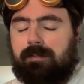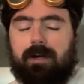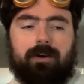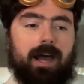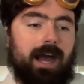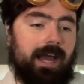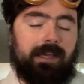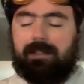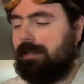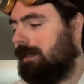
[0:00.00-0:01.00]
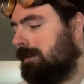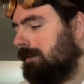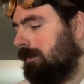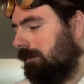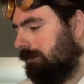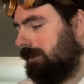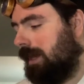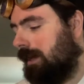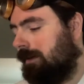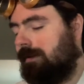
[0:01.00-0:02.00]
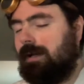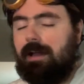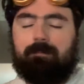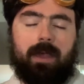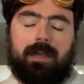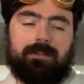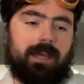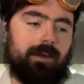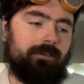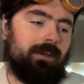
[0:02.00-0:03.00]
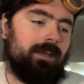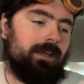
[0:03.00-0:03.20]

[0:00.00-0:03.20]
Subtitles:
So I actually was there, passed out.